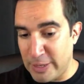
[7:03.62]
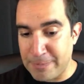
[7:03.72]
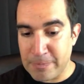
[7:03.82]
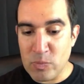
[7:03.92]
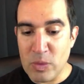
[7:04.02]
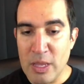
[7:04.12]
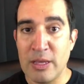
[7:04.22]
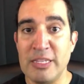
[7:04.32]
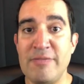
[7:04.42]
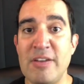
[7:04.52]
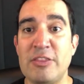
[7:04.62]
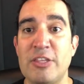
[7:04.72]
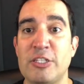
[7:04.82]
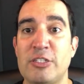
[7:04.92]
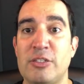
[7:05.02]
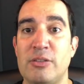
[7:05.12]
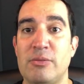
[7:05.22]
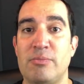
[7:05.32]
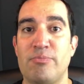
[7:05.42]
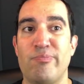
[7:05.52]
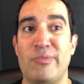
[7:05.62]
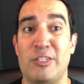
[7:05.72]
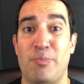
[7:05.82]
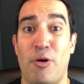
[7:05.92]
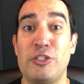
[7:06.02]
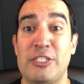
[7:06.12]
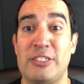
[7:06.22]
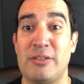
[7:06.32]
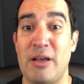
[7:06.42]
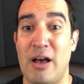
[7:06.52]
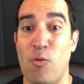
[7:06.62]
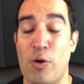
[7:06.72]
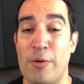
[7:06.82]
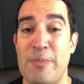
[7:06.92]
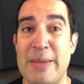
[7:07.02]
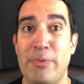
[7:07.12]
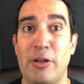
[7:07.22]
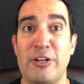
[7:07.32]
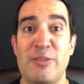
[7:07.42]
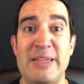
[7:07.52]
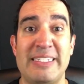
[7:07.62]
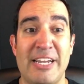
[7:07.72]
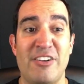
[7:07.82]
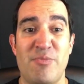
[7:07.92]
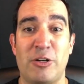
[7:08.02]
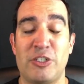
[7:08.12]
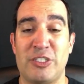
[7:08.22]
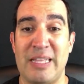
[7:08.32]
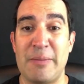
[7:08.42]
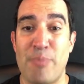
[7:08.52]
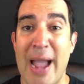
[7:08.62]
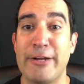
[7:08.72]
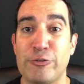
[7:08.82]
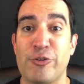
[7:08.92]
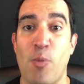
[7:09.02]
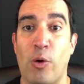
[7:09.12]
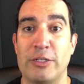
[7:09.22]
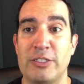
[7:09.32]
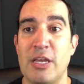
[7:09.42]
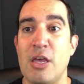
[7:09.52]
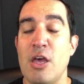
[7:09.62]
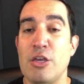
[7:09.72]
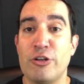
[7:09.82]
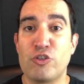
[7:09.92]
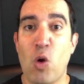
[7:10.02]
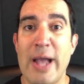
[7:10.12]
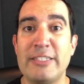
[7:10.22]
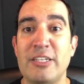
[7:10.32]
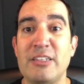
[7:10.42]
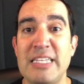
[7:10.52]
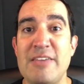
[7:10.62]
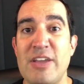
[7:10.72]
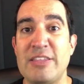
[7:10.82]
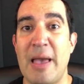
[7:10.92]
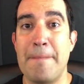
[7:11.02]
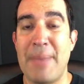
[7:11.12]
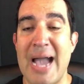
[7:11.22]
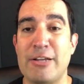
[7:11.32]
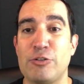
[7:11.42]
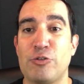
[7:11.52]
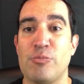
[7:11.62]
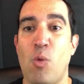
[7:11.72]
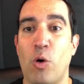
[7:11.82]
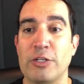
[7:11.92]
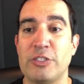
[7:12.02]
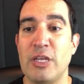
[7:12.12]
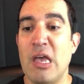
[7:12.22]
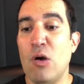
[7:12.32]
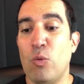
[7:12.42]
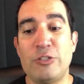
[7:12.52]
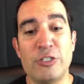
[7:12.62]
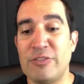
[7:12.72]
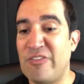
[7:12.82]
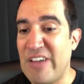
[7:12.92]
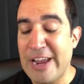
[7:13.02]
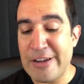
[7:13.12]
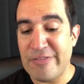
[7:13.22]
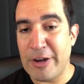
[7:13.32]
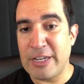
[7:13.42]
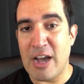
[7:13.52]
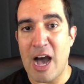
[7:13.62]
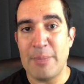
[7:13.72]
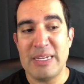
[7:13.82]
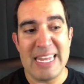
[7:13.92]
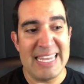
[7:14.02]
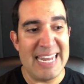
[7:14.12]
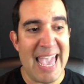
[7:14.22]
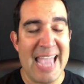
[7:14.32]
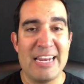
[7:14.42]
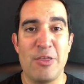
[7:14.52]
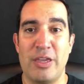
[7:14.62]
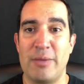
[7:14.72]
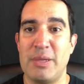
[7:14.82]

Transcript: alleviate this purchase where people are going to be scared of purchasing, like buyer's remorse. You're trying to alleviate that buyer's remorse, which is very, very common in anything. I mean,